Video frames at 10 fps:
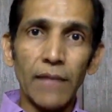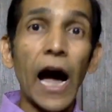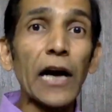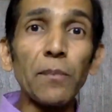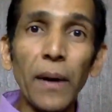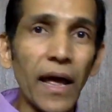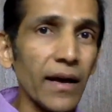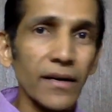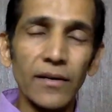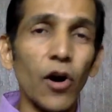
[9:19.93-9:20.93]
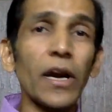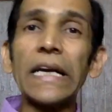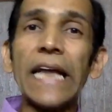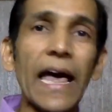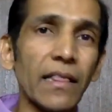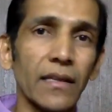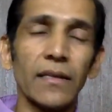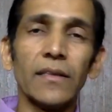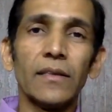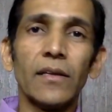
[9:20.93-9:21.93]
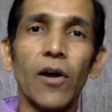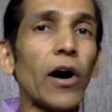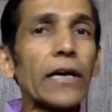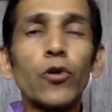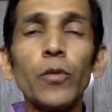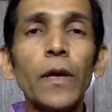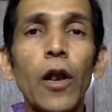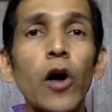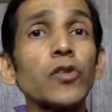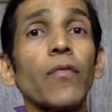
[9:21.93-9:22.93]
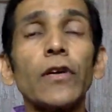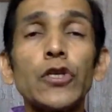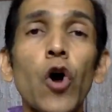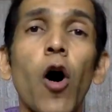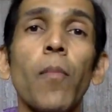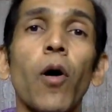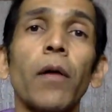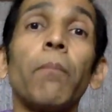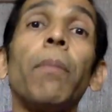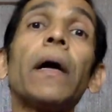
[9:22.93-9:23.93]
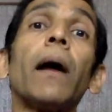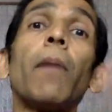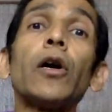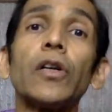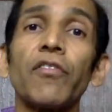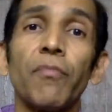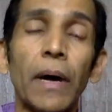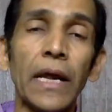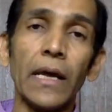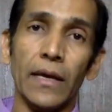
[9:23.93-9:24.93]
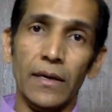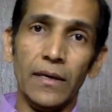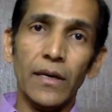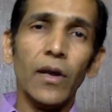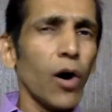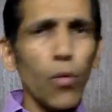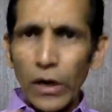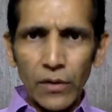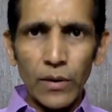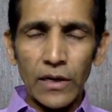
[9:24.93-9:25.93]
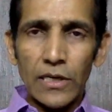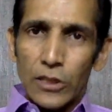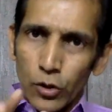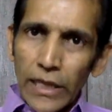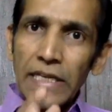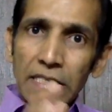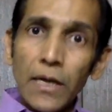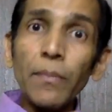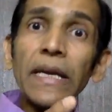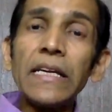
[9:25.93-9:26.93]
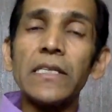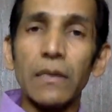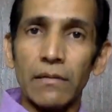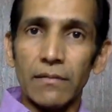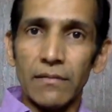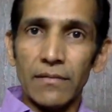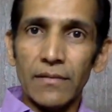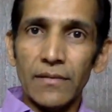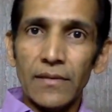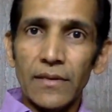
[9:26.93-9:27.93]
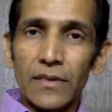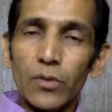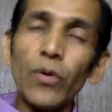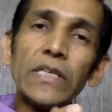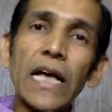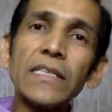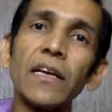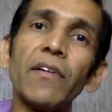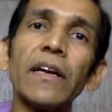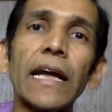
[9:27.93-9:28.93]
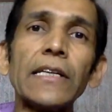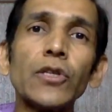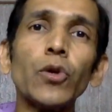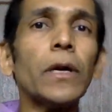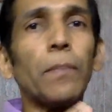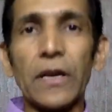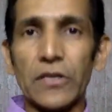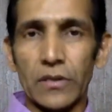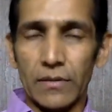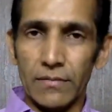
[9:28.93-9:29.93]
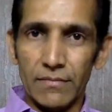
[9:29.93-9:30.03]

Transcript: heartbreak or a death, or it could be loss of a job or big amount of money or whatever. So there is some reason. So which has given rise to depression.